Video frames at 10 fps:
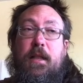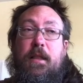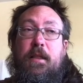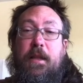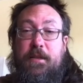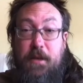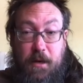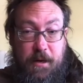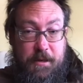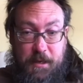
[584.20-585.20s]
that's a
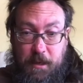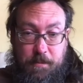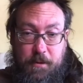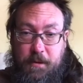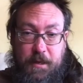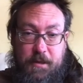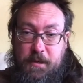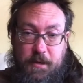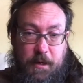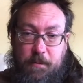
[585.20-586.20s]
non-example. That's
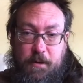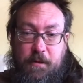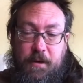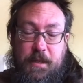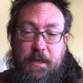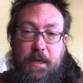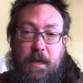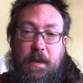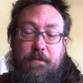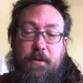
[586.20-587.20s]
not one of the...
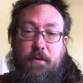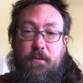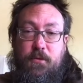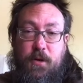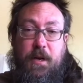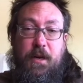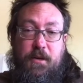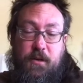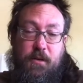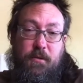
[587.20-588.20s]
If you try
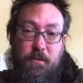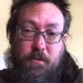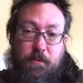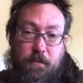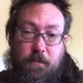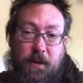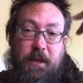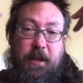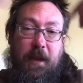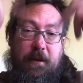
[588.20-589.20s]
to
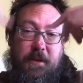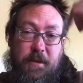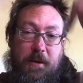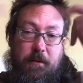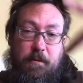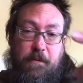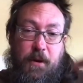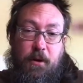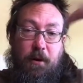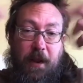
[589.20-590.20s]
read that and then
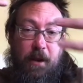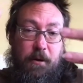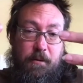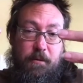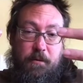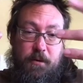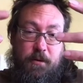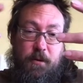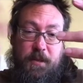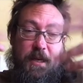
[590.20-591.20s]
figure out,
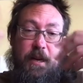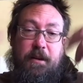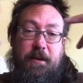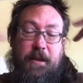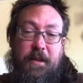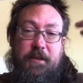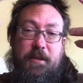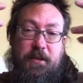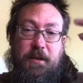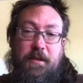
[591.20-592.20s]
do a static
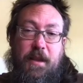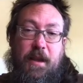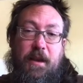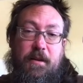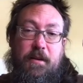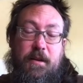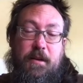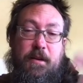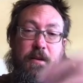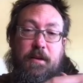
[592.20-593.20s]
analysis on that,
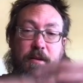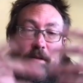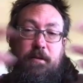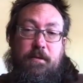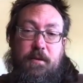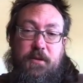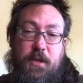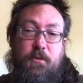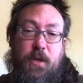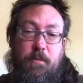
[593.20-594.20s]
there's
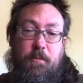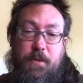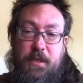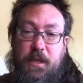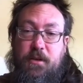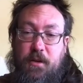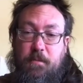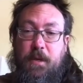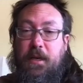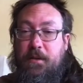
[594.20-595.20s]
no general procedure
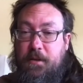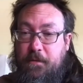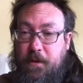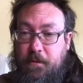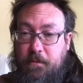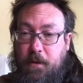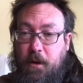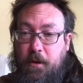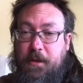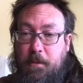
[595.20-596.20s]
because of the
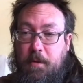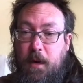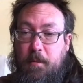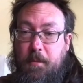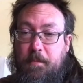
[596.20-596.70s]
halting problem.